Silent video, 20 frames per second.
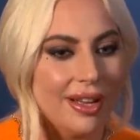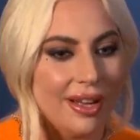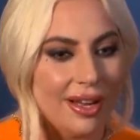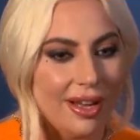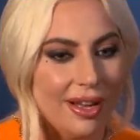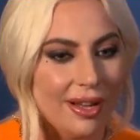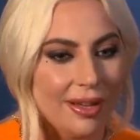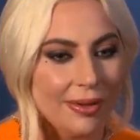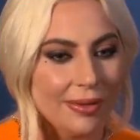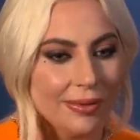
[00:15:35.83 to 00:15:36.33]

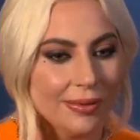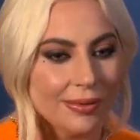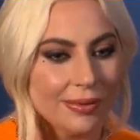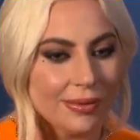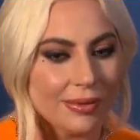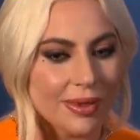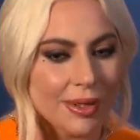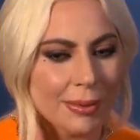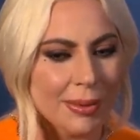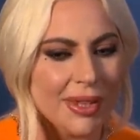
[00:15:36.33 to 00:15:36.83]
Um,
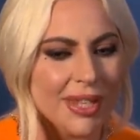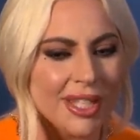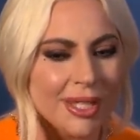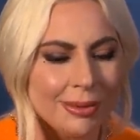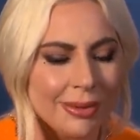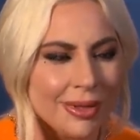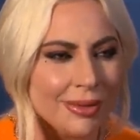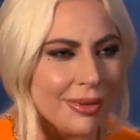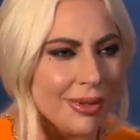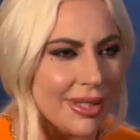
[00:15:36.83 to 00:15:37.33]
but this
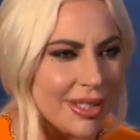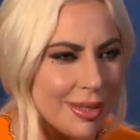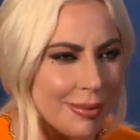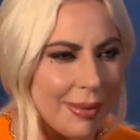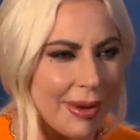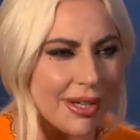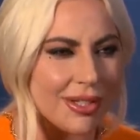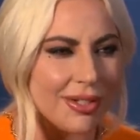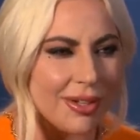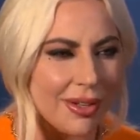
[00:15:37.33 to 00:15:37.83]
was really
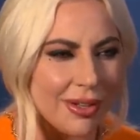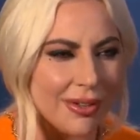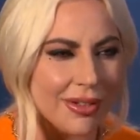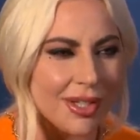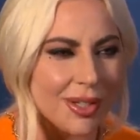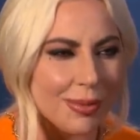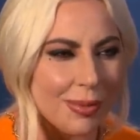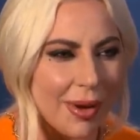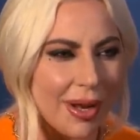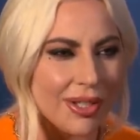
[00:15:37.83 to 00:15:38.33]
special,
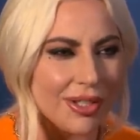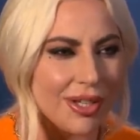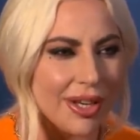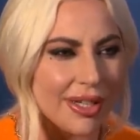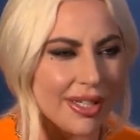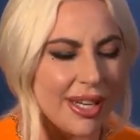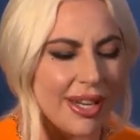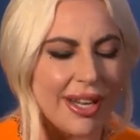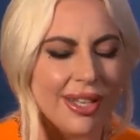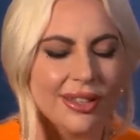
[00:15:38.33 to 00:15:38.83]
this
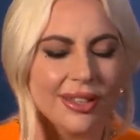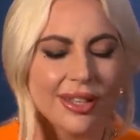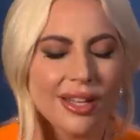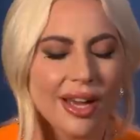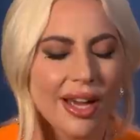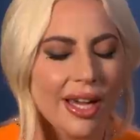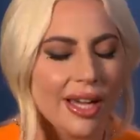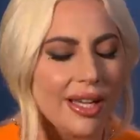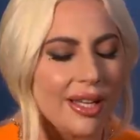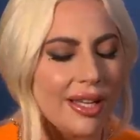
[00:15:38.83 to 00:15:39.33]
project, and I
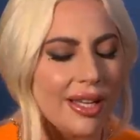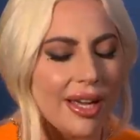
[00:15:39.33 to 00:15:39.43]
I,